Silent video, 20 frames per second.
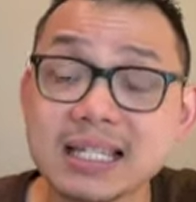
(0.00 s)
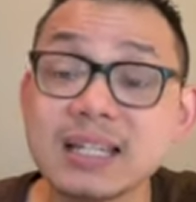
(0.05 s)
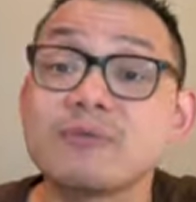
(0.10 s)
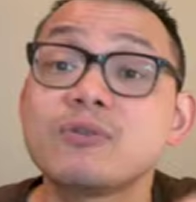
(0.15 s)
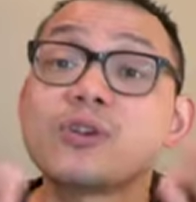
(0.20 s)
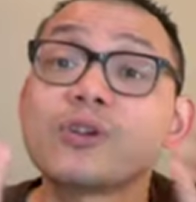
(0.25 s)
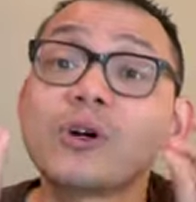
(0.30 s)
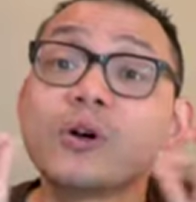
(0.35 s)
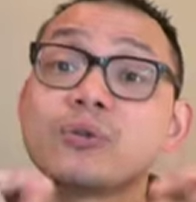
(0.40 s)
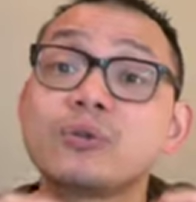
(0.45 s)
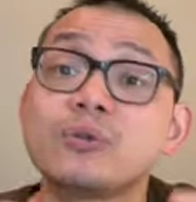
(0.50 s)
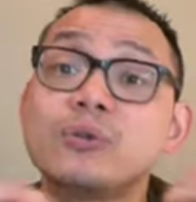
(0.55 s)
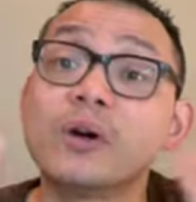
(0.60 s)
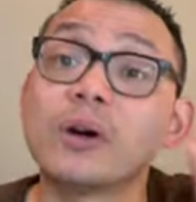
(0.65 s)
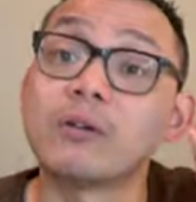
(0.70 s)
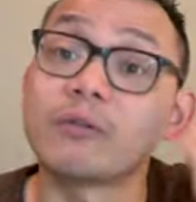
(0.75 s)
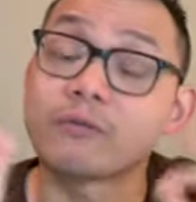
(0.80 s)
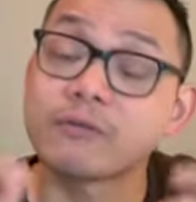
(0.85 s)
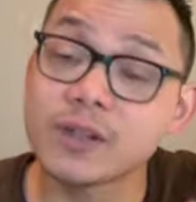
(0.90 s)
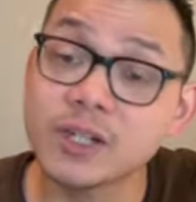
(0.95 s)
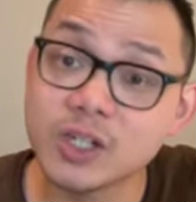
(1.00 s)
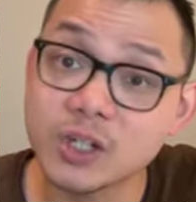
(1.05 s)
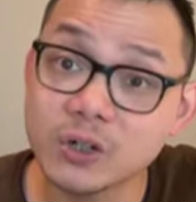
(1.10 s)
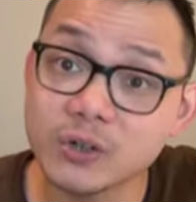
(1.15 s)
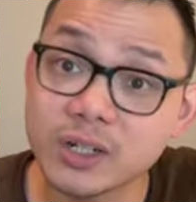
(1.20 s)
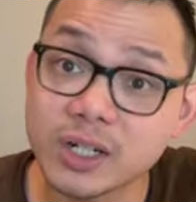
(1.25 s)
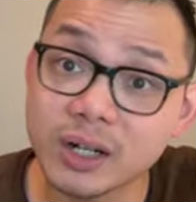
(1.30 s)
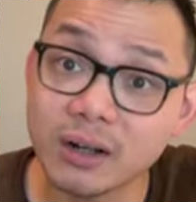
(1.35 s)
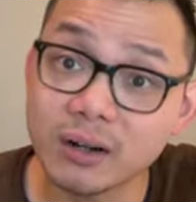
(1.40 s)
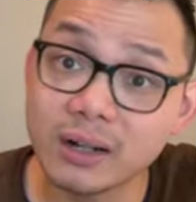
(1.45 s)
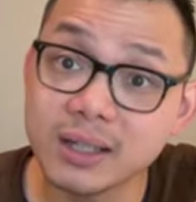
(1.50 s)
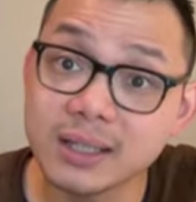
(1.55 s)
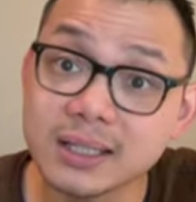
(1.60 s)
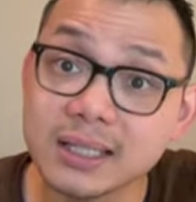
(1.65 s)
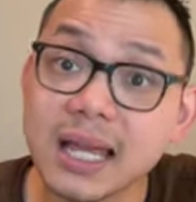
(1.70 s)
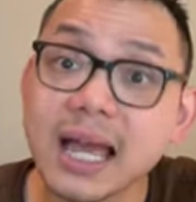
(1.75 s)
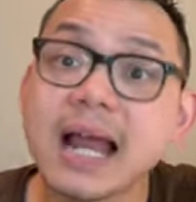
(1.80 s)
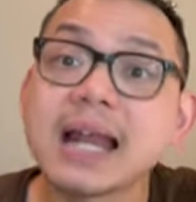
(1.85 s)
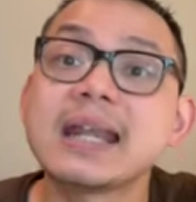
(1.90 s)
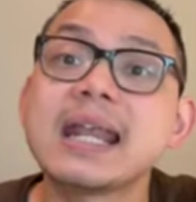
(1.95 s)
If you go through official dealers,
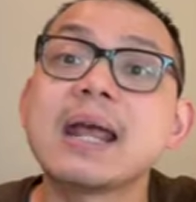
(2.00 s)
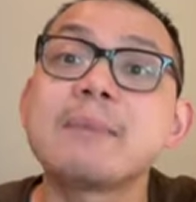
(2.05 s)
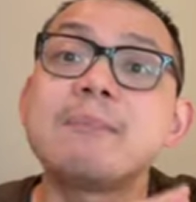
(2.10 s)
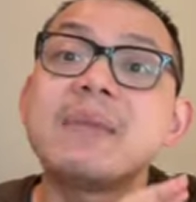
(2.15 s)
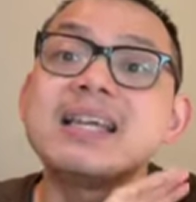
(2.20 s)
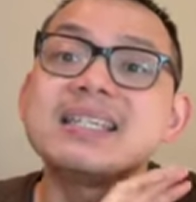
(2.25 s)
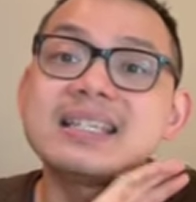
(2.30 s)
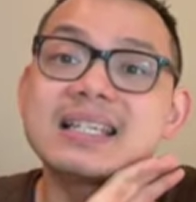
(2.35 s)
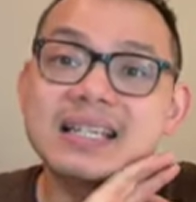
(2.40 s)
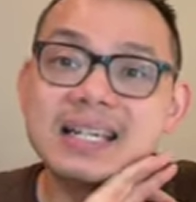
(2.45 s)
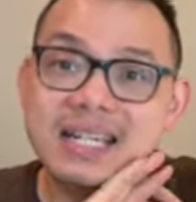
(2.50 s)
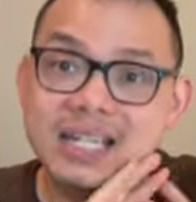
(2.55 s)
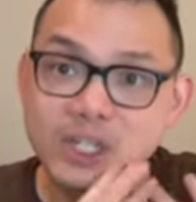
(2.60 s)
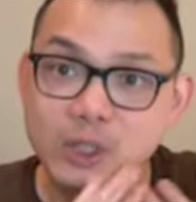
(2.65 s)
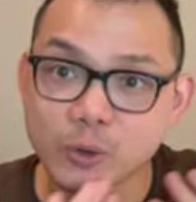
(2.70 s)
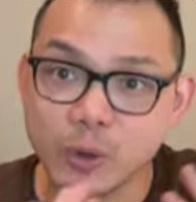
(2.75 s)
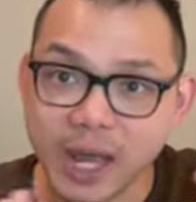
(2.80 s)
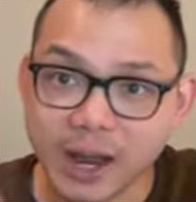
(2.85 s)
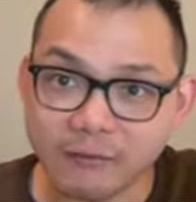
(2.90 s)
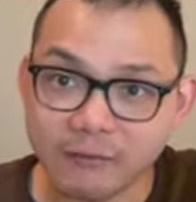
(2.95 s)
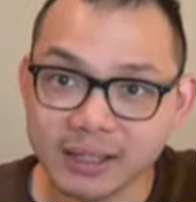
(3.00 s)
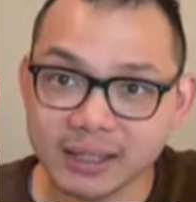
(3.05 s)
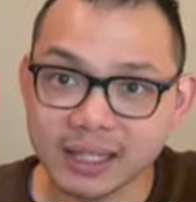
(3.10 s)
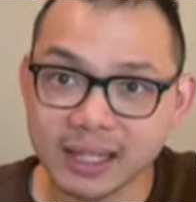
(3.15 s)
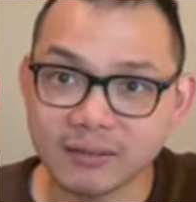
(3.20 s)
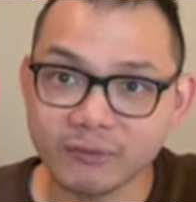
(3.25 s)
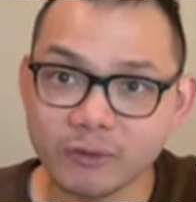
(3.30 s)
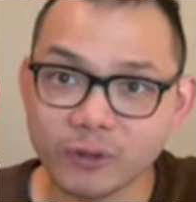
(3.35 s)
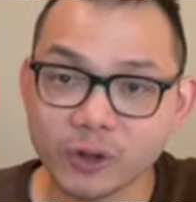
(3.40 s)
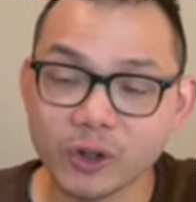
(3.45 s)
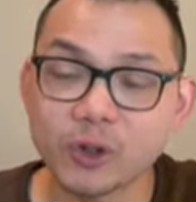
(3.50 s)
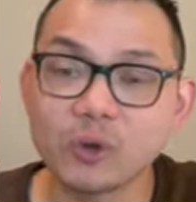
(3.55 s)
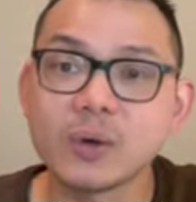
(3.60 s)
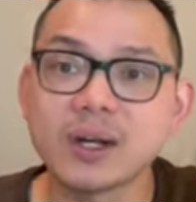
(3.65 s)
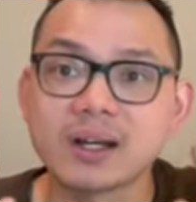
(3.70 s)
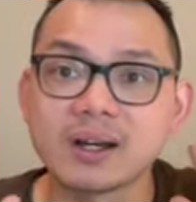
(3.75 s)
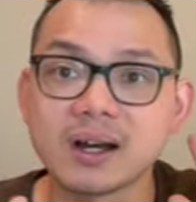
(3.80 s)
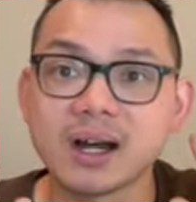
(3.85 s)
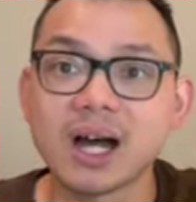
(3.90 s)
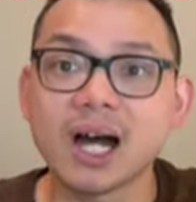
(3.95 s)
they basically do everything for you,
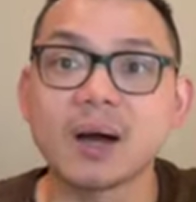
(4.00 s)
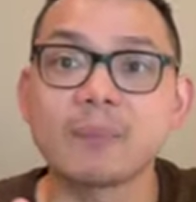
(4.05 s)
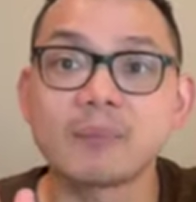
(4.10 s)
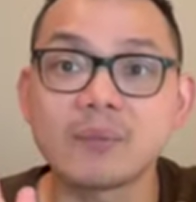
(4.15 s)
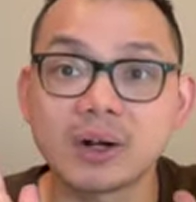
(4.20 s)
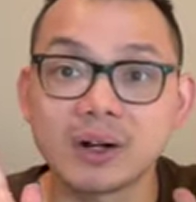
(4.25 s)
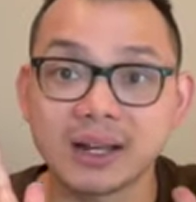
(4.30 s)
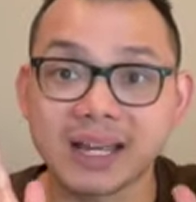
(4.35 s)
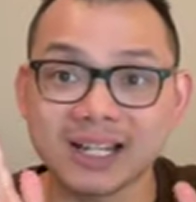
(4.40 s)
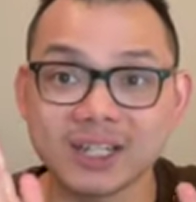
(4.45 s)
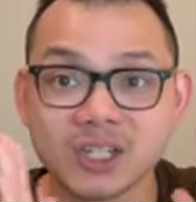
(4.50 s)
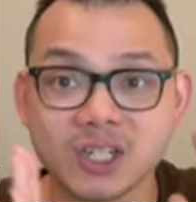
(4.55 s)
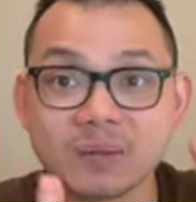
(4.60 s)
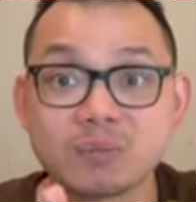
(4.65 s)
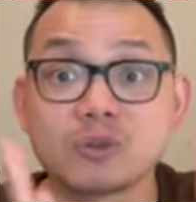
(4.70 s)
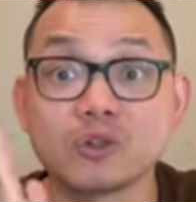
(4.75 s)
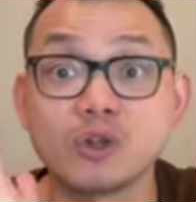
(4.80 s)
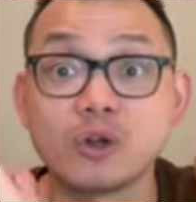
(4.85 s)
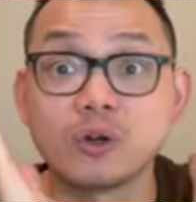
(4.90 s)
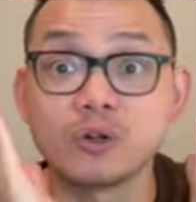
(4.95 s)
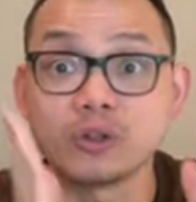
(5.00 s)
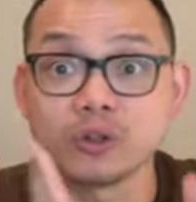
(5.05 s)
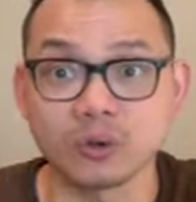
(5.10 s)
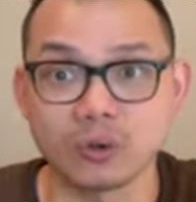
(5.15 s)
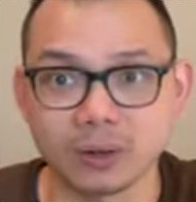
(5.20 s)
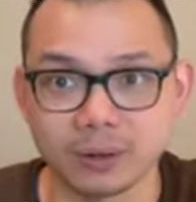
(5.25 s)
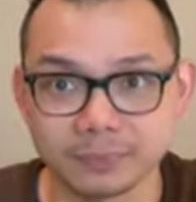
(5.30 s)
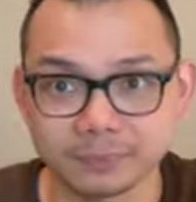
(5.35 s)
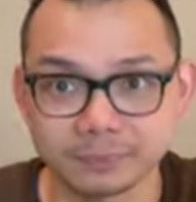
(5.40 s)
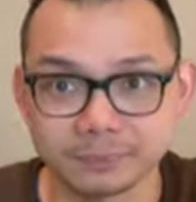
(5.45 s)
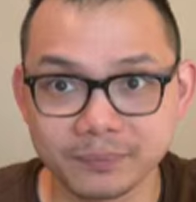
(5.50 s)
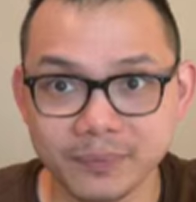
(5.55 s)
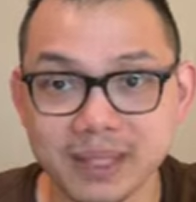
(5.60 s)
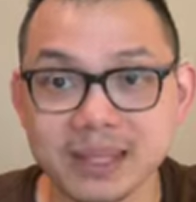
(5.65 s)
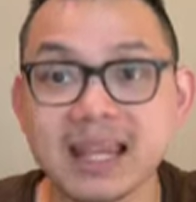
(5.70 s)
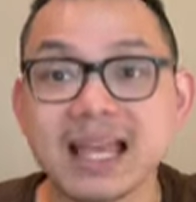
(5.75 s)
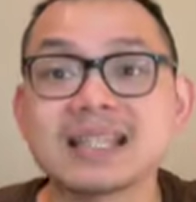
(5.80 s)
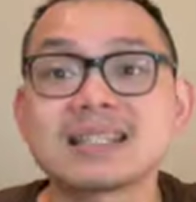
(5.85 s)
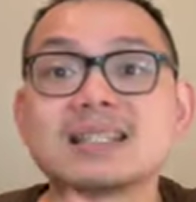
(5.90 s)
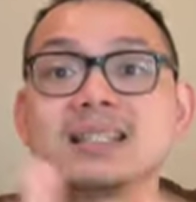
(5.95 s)
and the harp gonna get shipped to your door.
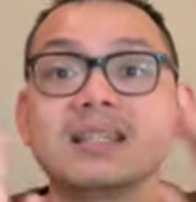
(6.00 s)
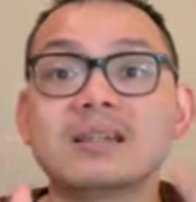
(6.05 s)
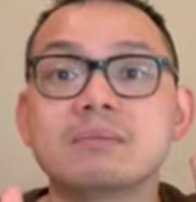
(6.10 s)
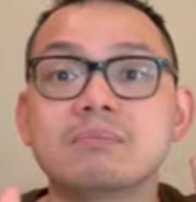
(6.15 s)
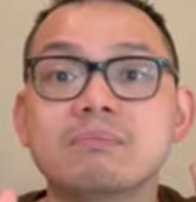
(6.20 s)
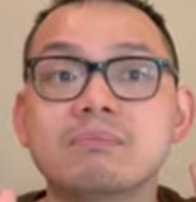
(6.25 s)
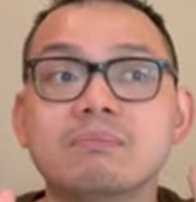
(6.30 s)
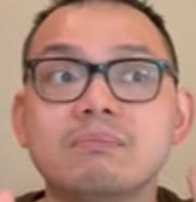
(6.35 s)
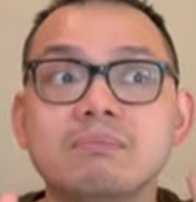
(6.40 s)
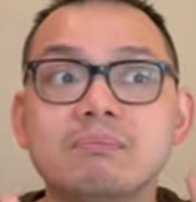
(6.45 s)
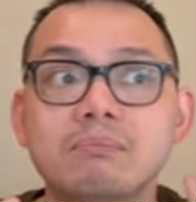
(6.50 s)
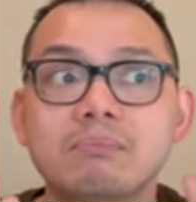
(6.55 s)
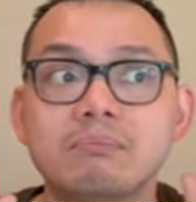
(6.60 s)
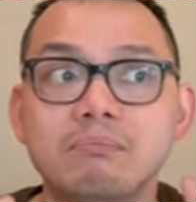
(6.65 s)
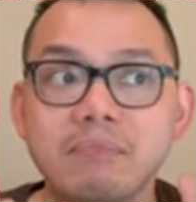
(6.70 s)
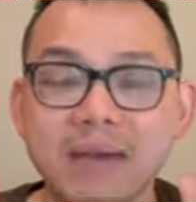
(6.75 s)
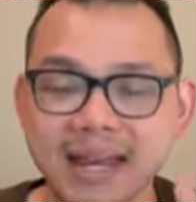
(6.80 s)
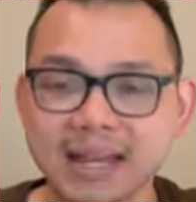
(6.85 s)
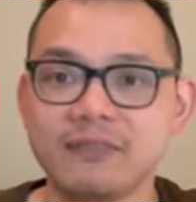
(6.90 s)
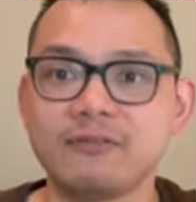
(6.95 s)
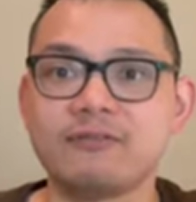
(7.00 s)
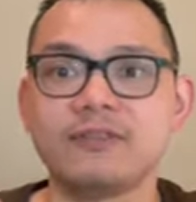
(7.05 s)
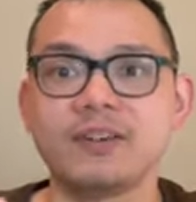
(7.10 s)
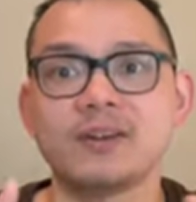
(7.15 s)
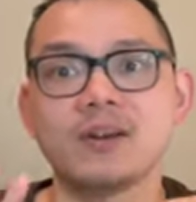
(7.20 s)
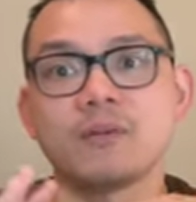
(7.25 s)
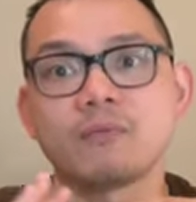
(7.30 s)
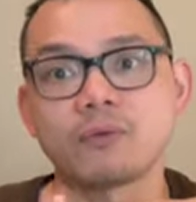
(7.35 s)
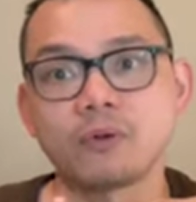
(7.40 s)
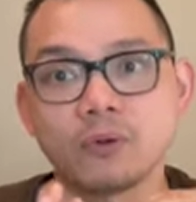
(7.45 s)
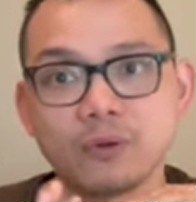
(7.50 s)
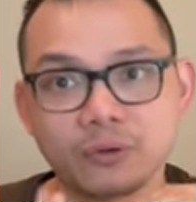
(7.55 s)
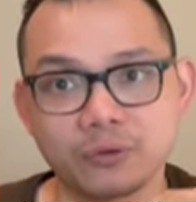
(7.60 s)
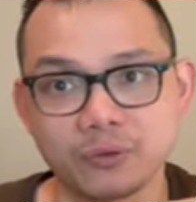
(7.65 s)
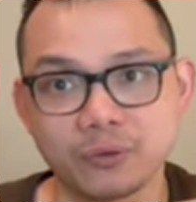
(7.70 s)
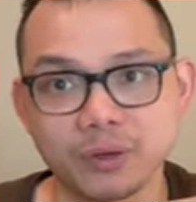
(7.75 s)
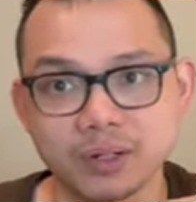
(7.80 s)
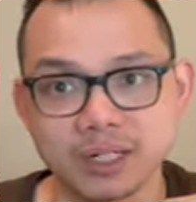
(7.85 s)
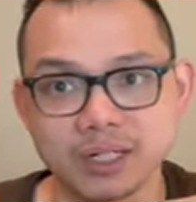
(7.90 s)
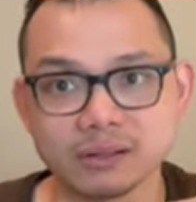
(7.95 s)
That's the benefit of going
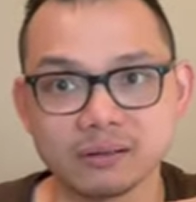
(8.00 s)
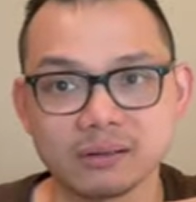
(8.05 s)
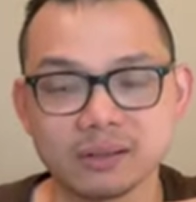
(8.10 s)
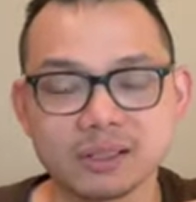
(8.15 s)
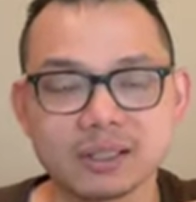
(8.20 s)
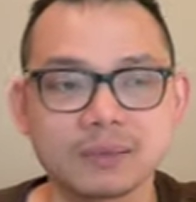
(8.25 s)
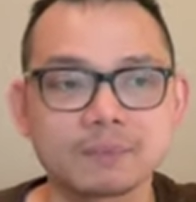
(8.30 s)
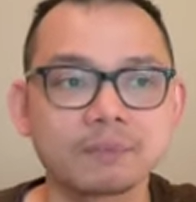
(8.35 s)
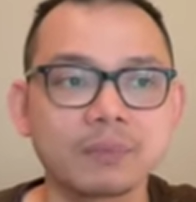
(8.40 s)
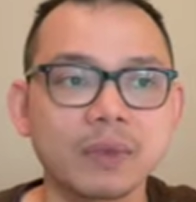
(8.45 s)
through a dealers.